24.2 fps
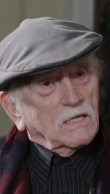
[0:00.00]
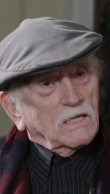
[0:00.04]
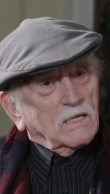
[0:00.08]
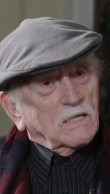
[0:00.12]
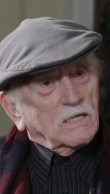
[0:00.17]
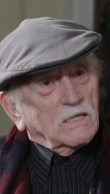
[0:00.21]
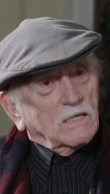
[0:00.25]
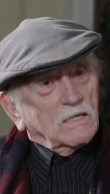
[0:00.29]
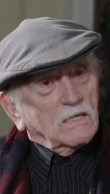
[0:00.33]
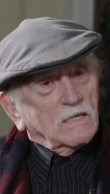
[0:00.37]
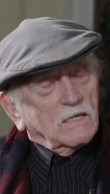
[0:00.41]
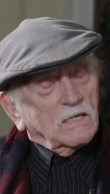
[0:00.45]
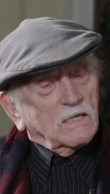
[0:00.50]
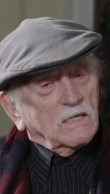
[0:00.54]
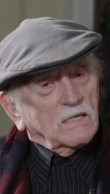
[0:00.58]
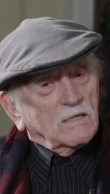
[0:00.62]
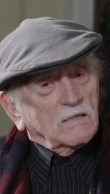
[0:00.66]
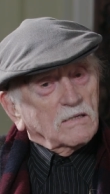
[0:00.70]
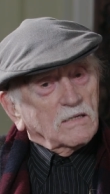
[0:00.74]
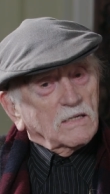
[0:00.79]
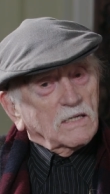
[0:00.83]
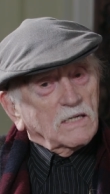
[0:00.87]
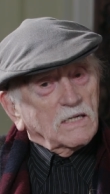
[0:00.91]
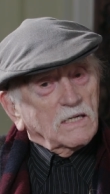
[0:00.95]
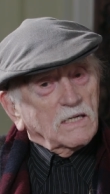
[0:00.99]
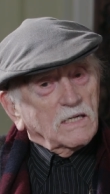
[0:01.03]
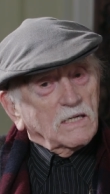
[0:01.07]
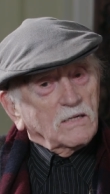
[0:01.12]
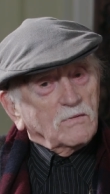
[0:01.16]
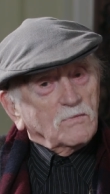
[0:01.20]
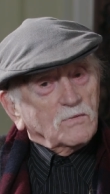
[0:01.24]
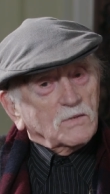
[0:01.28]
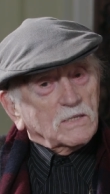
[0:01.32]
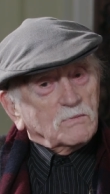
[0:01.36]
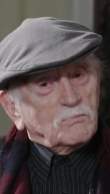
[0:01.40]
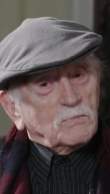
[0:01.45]
and uh,
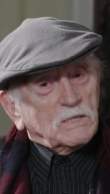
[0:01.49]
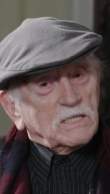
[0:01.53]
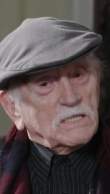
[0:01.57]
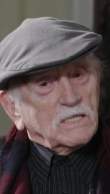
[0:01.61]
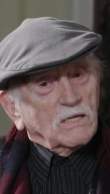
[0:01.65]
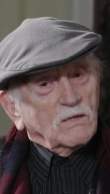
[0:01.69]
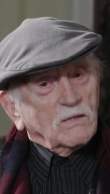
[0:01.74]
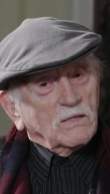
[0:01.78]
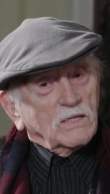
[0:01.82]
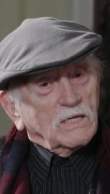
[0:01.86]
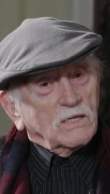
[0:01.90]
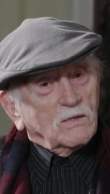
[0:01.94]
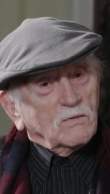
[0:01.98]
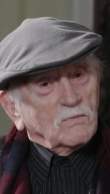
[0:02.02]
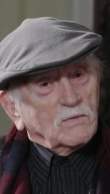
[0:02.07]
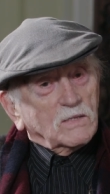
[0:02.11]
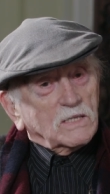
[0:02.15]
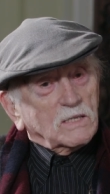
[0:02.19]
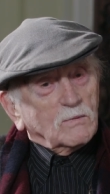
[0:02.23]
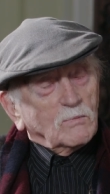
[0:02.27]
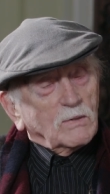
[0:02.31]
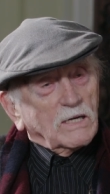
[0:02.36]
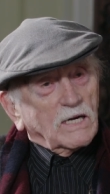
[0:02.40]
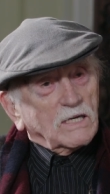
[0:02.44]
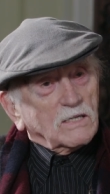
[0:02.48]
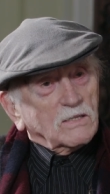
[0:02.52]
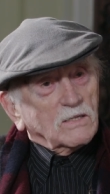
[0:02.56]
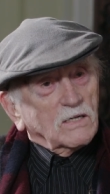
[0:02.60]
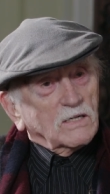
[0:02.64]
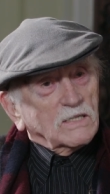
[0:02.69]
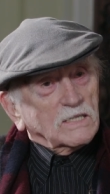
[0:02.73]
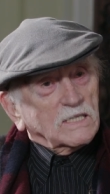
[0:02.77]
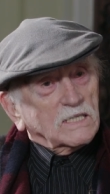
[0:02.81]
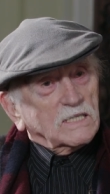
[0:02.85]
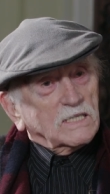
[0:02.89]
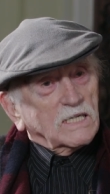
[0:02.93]
he would be down there with the
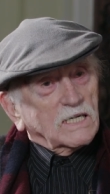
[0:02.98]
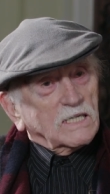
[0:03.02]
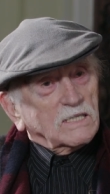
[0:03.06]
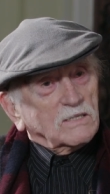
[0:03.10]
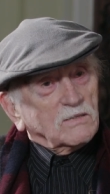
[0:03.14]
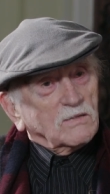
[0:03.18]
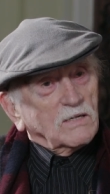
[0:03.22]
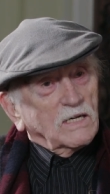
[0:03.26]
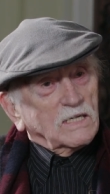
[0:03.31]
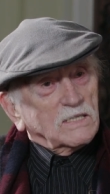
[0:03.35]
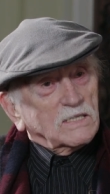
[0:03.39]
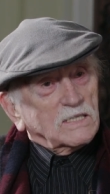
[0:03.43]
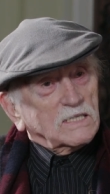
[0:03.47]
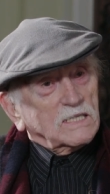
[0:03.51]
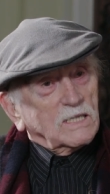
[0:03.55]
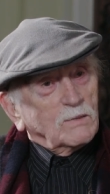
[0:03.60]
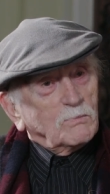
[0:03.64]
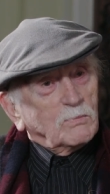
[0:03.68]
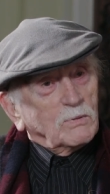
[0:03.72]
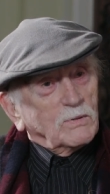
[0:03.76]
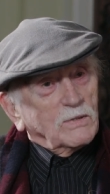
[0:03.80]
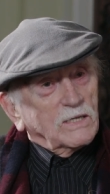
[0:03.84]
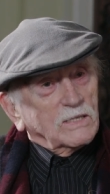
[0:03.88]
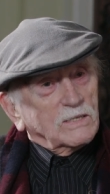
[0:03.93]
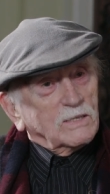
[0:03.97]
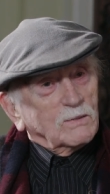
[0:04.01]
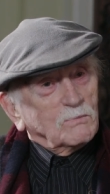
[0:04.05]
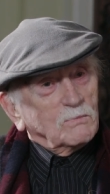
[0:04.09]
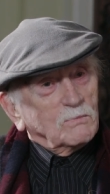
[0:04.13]
blackthorn stick trying to separate